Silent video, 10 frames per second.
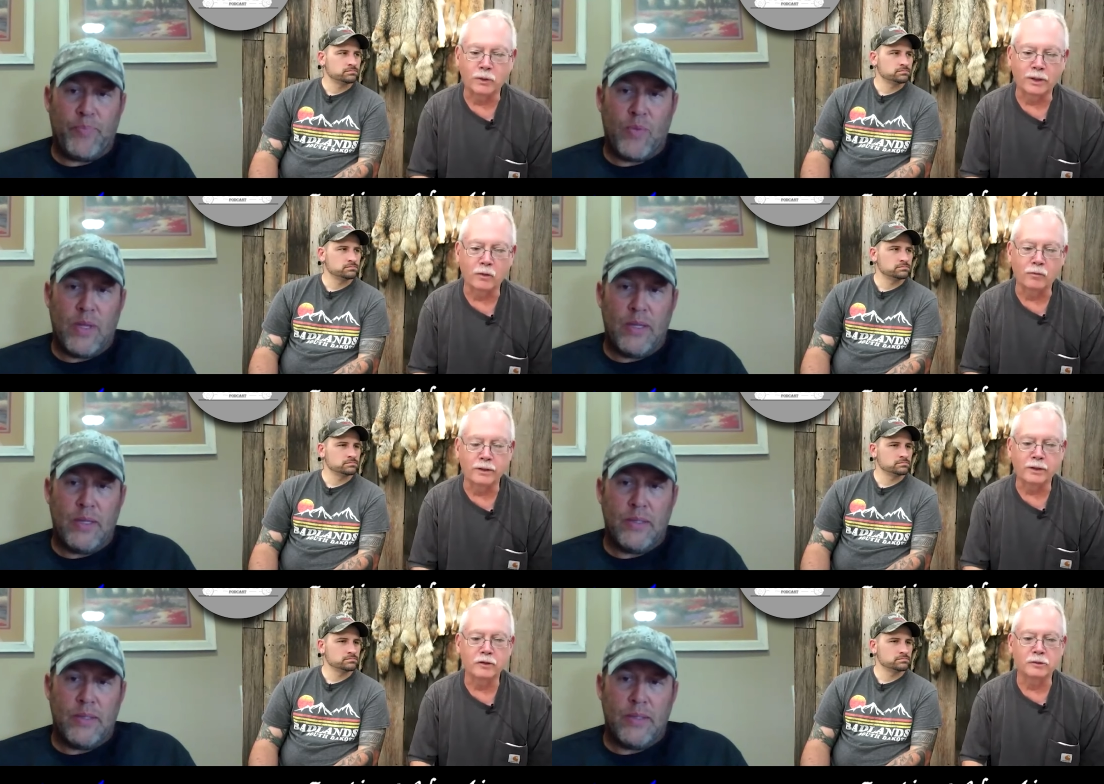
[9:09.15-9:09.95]
Speaker 1: trend over
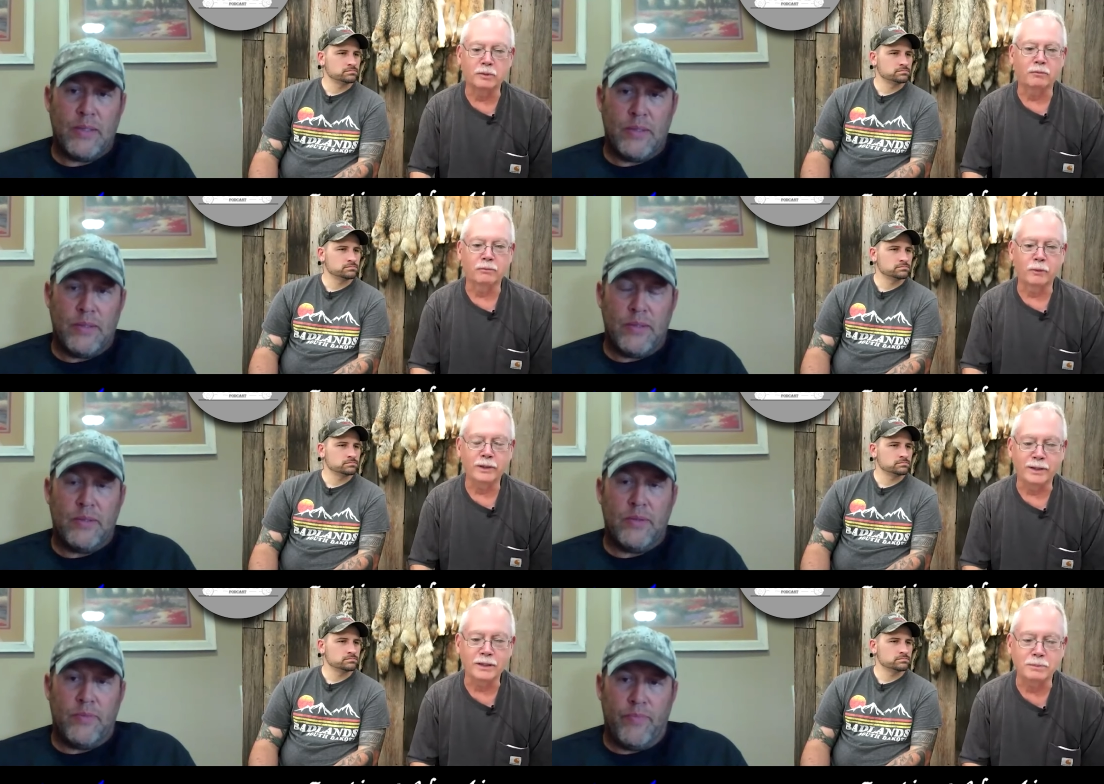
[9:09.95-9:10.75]
the years, but
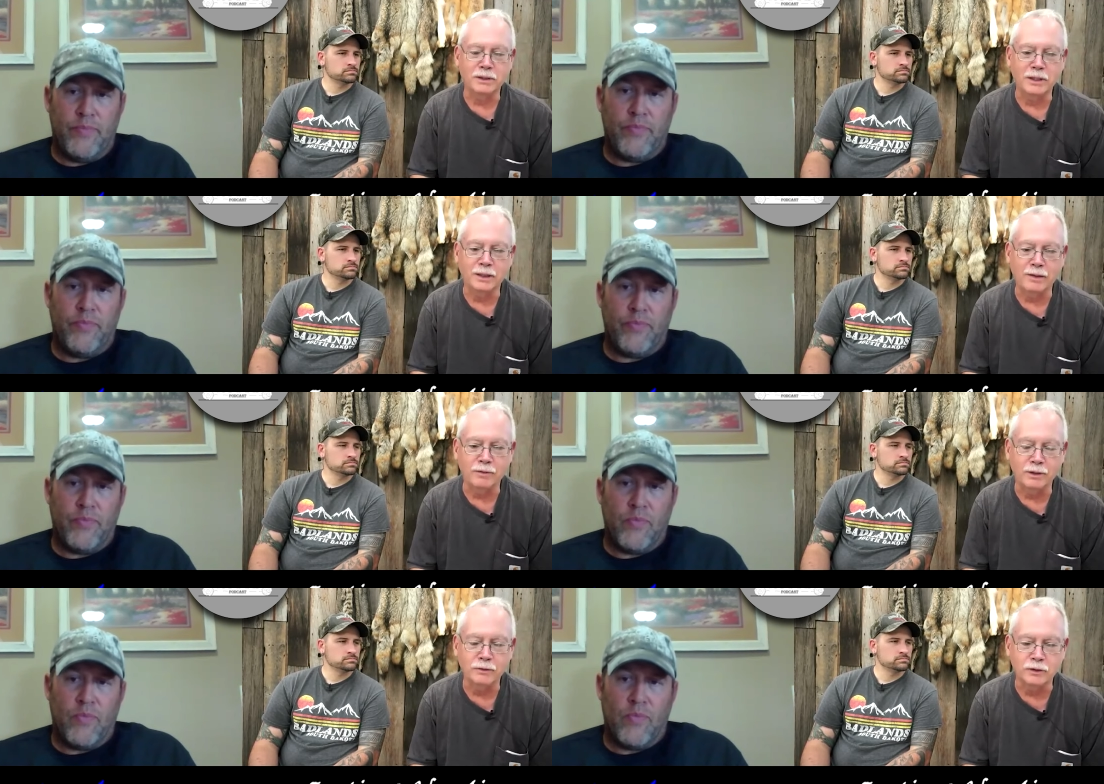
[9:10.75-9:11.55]
really that's been 10,
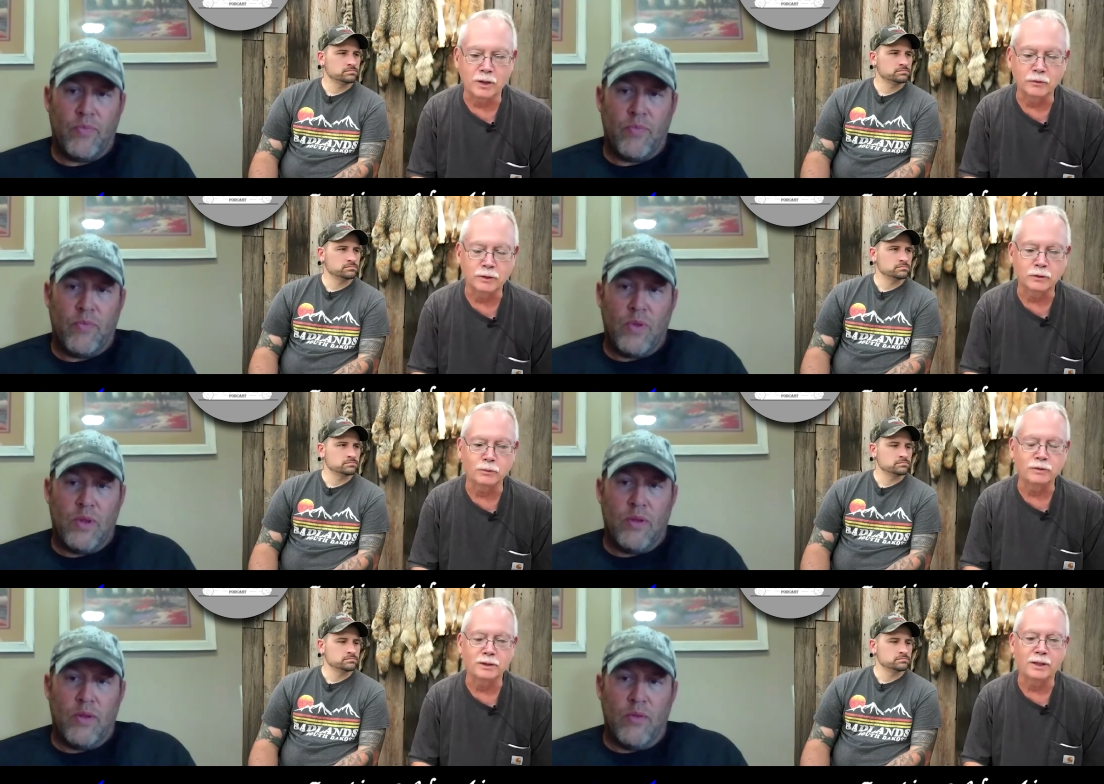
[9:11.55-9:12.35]
11 years ago since
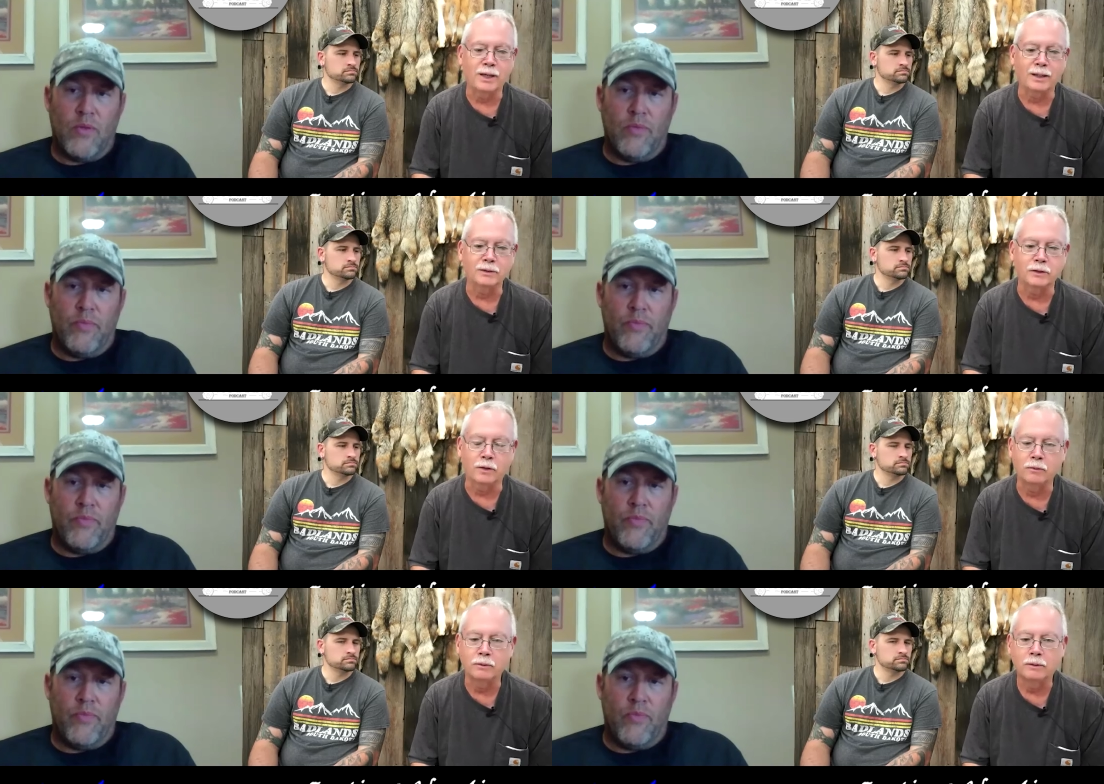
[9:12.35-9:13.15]
we've seen that.
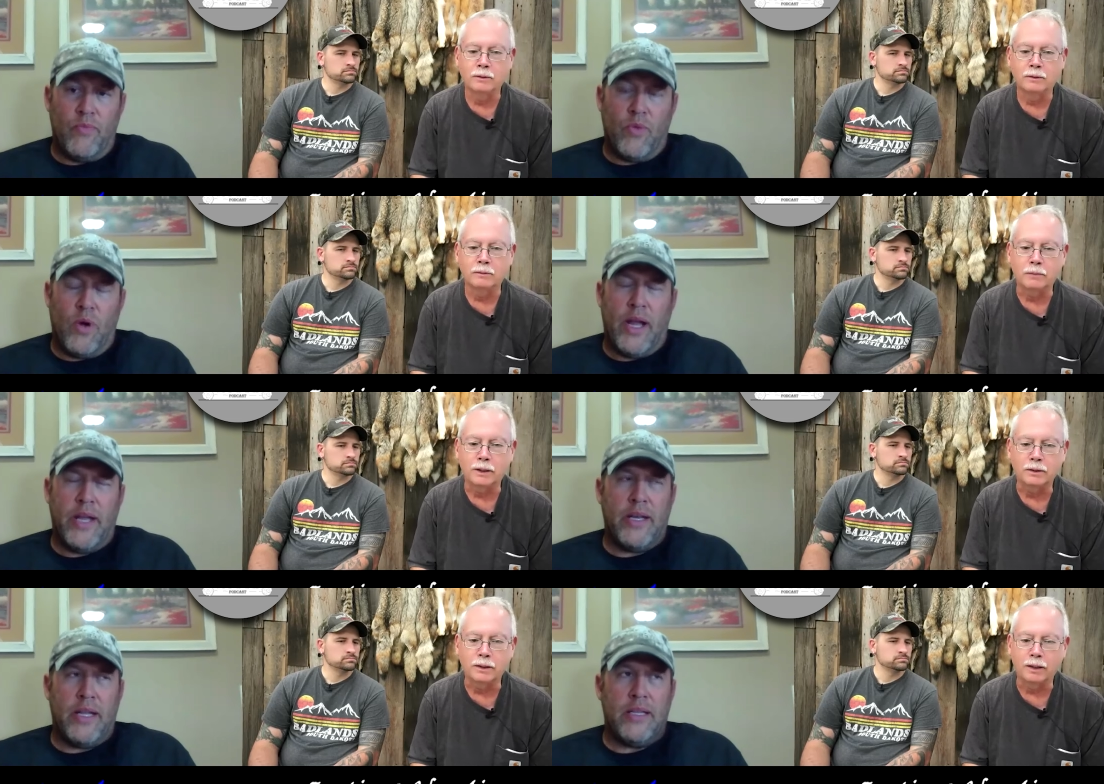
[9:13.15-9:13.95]
So,
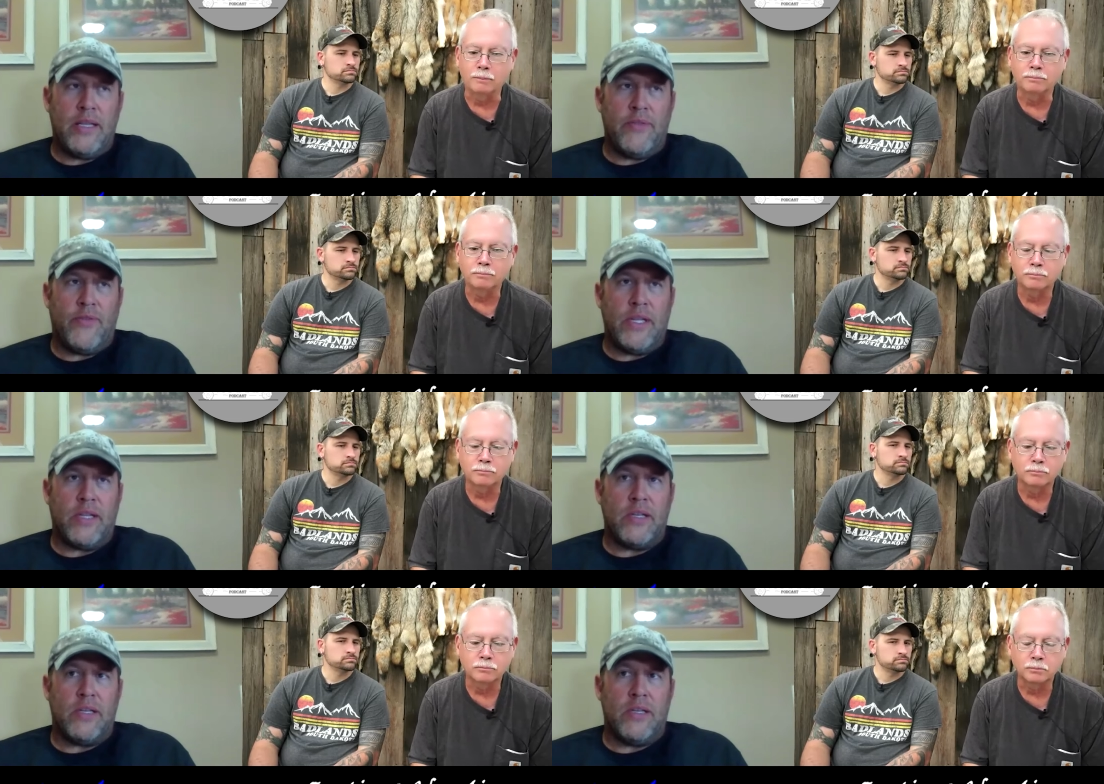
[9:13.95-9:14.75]
Speaker 2: right. And I, I
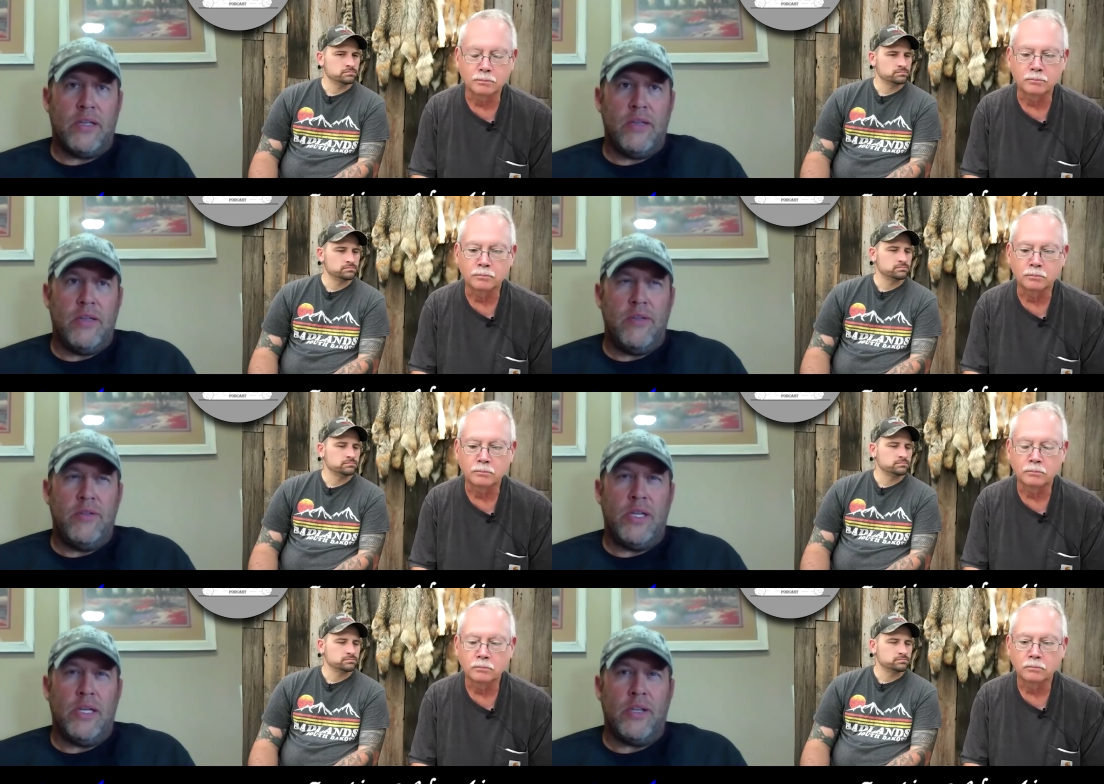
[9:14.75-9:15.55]
think uh, you
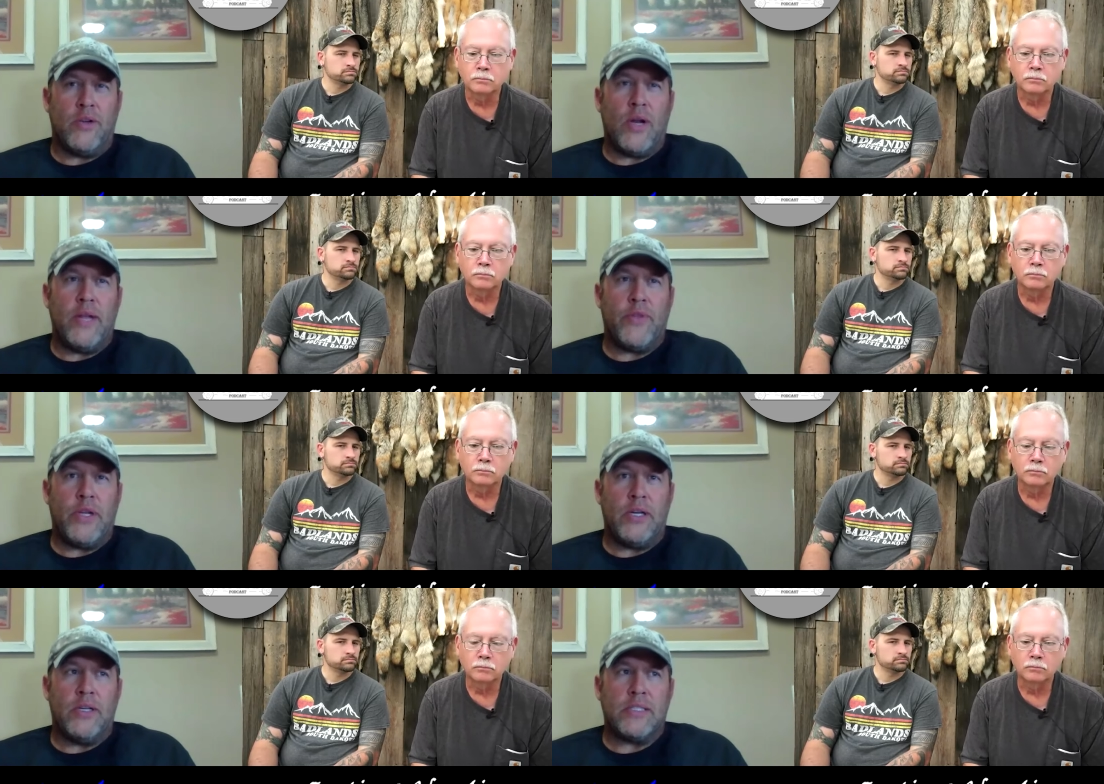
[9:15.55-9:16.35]
nailed it right
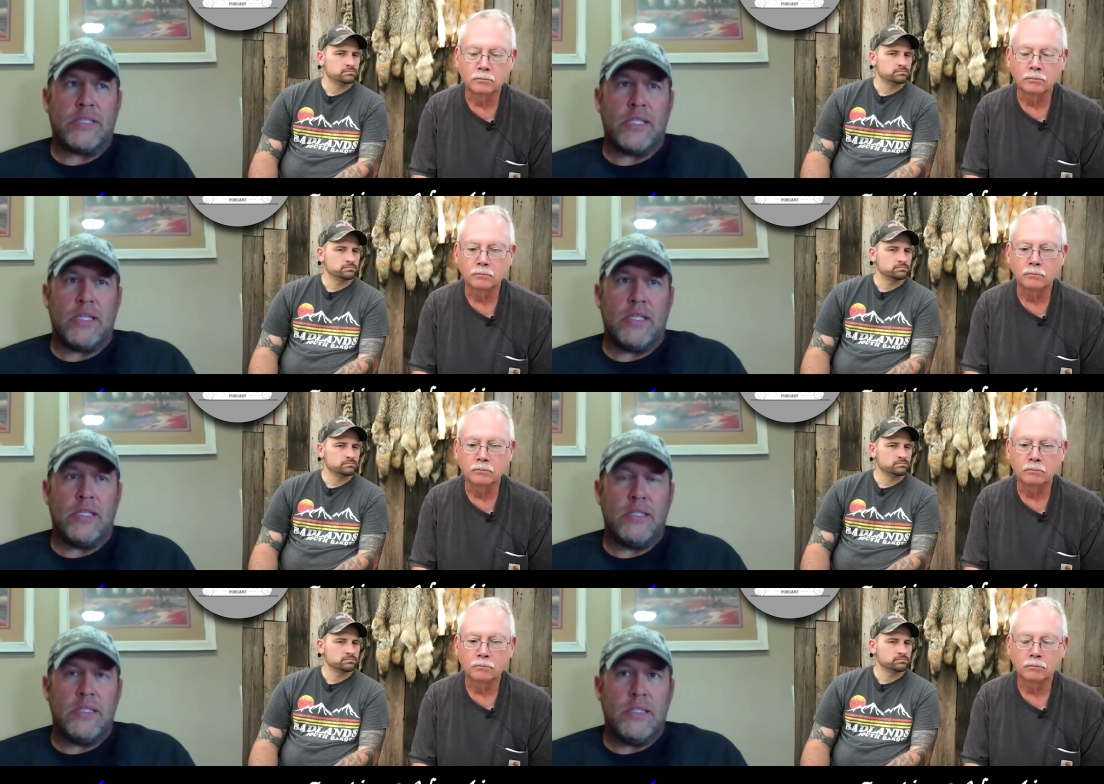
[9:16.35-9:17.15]
there. It's, uh,
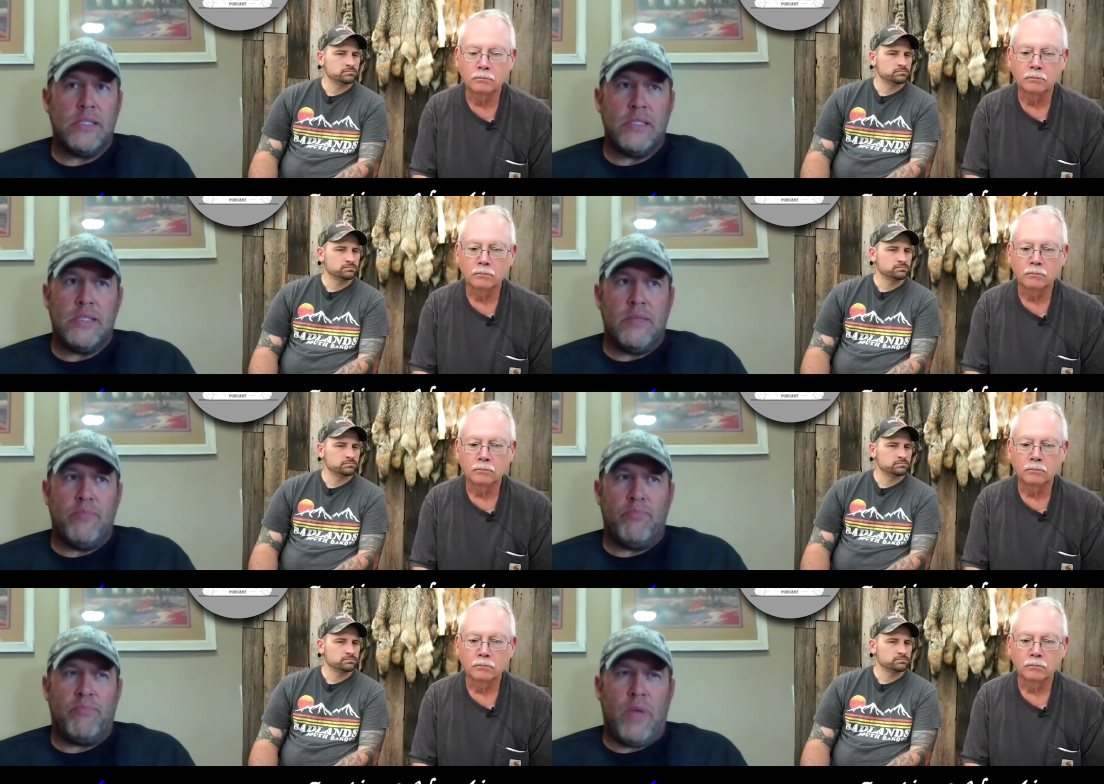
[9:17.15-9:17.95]

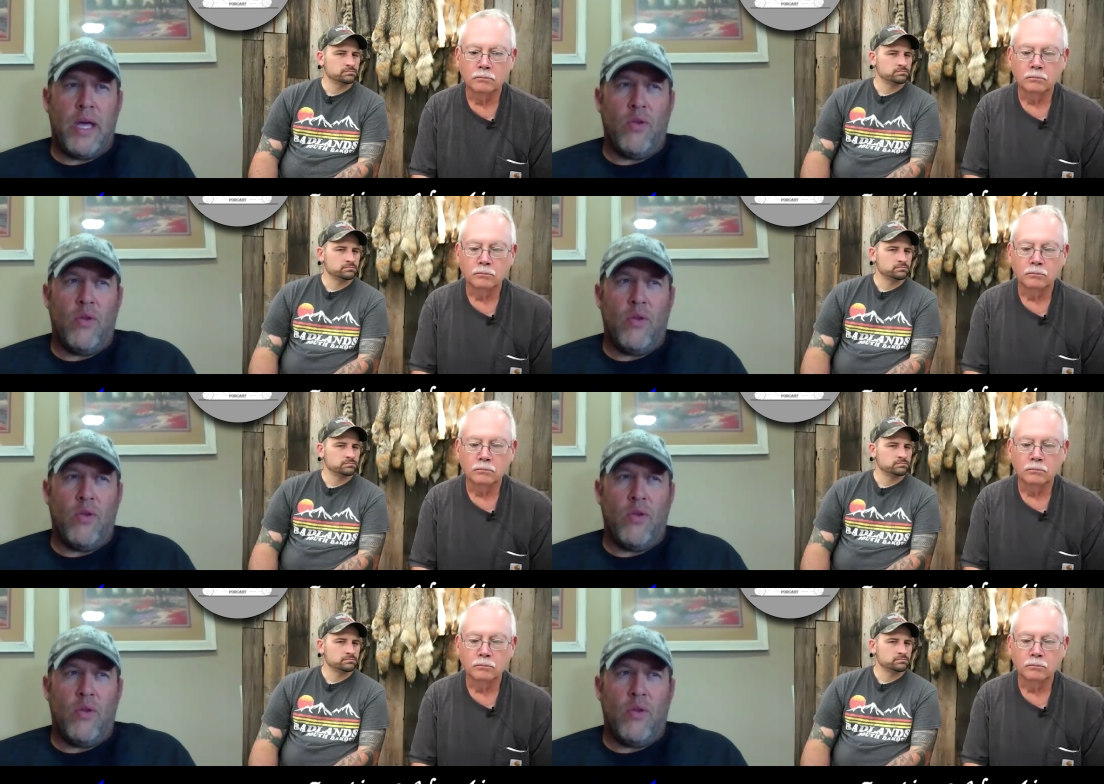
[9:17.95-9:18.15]
I